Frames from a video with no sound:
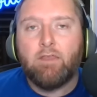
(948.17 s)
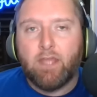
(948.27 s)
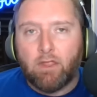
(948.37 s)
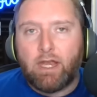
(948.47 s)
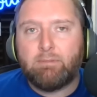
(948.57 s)
The
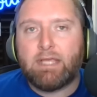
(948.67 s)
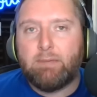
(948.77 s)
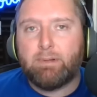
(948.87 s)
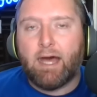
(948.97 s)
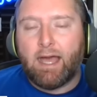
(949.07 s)
other name to
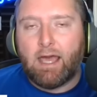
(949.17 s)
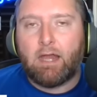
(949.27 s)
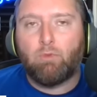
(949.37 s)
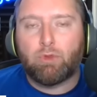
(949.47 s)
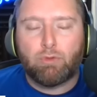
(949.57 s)
keep an eye
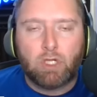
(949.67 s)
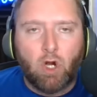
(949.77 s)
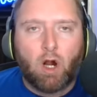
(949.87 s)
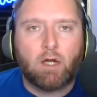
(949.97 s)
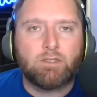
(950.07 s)
on with
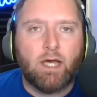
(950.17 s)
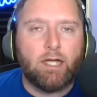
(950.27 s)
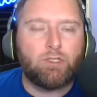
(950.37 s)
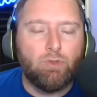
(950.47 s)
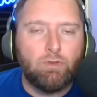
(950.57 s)
regards
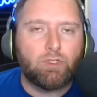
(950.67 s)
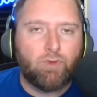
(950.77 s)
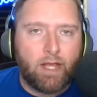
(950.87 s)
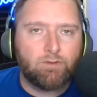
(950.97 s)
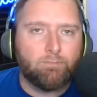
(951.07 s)
to the
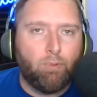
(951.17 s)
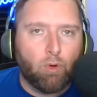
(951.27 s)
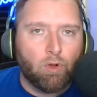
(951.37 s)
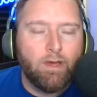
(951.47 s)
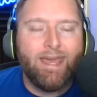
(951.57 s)
transfer
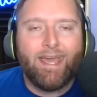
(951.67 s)
portal